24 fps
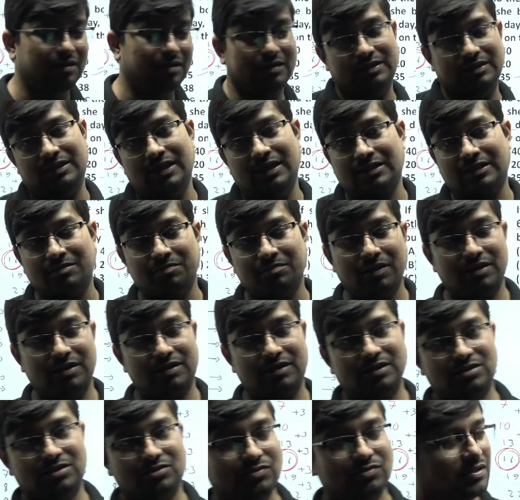Yes, my
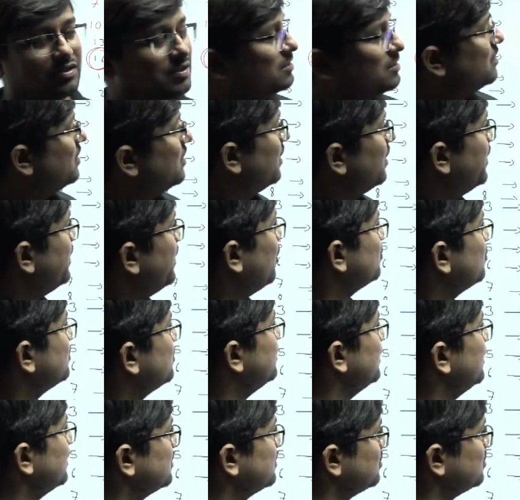dear students. Now the
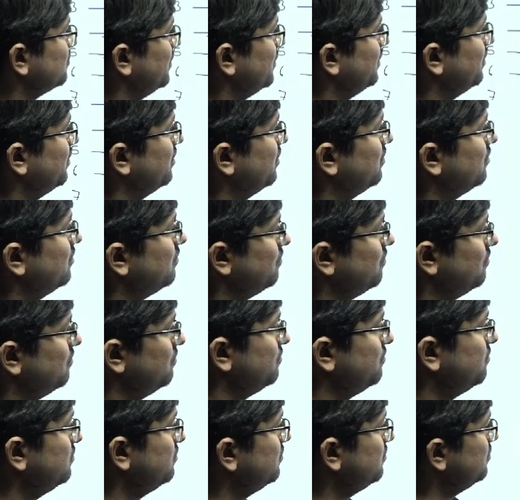next one.
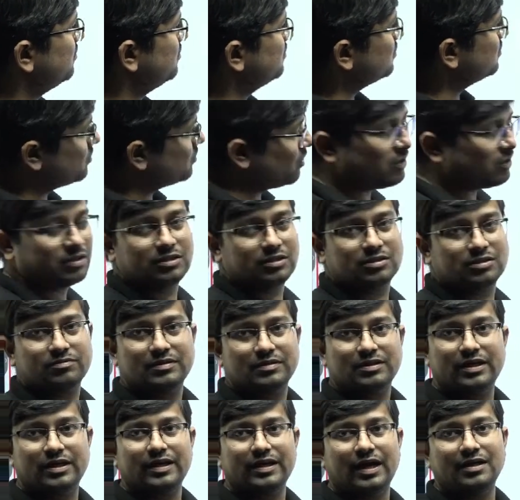Solve this
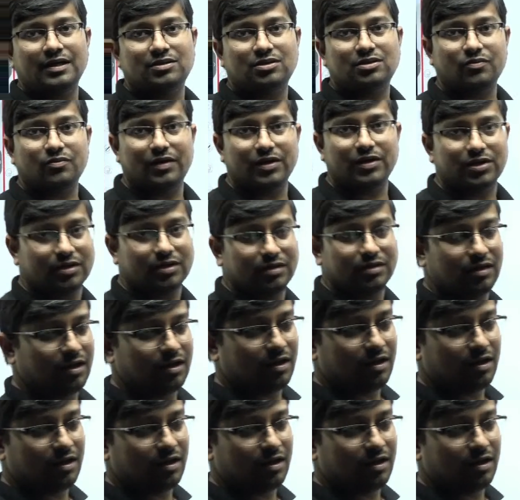one, the 9th question.